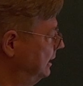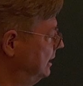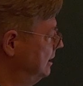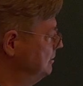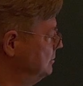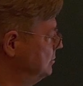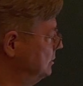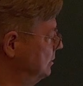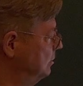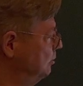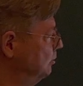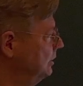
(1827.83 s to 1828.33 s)
it
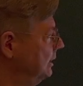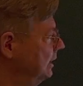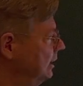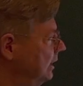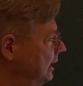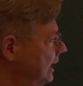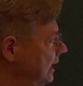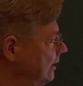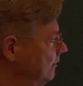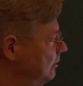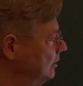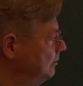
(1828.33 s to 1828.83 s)
comes to it, we
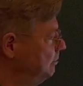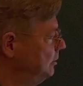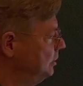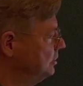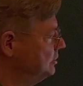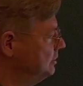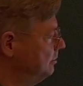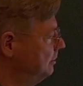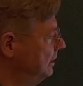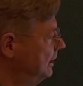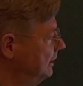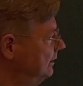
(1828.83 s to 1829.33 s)
have the
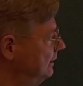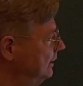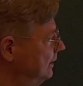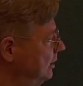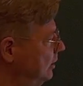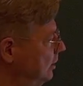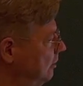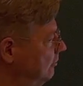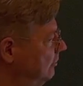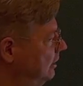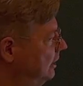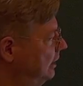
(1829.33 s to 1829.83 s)
possibility
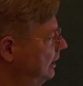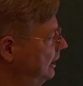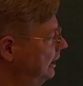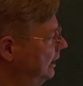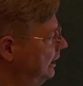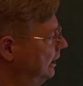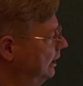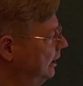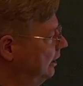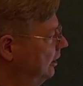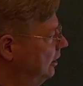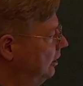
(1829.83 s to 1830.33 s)
of
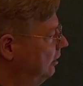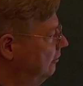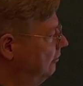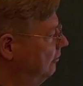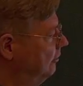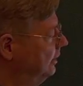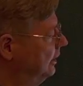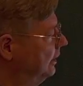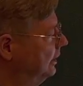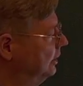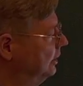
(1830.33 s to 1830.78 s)
of